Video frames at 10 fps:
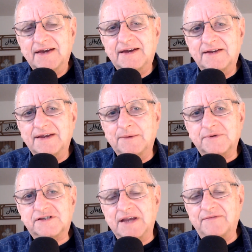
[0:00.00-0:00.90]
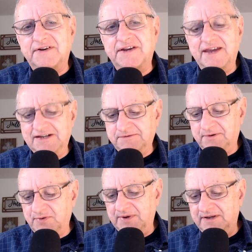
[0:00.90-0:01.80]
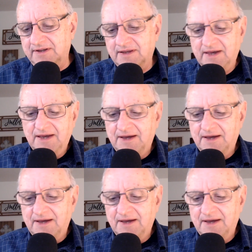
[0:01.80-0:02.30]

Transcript: uh, it was seven days between